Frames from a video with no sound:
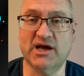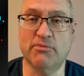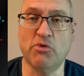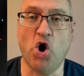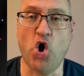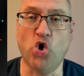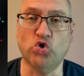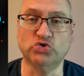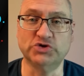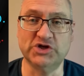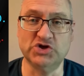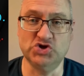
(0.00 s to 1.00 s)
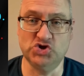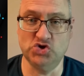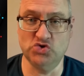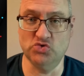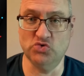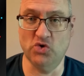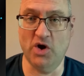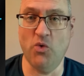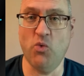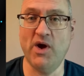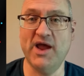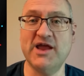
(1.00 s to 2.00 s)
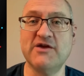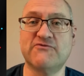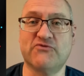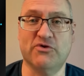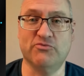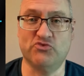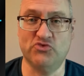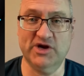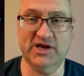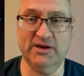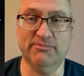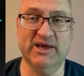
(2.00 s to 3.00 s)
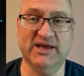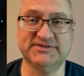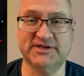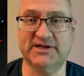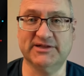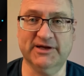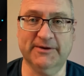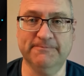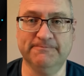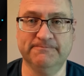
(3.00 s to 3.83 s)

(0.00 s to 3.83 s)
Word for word: I'm holding you away from reading, basically.